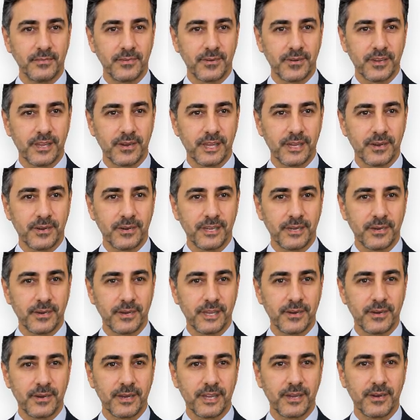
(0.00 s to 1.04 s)
find a
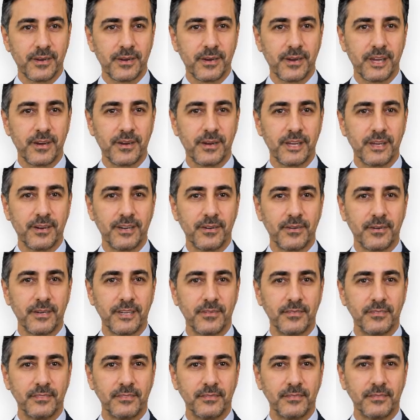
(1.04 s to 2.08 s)
section called
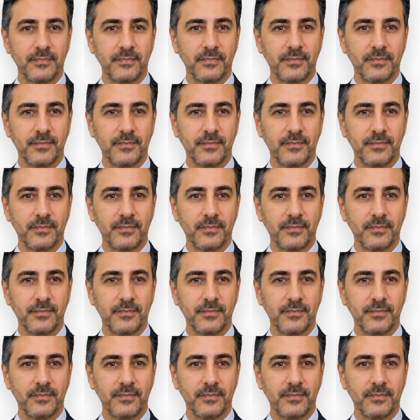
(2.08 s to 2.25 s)
Consultations.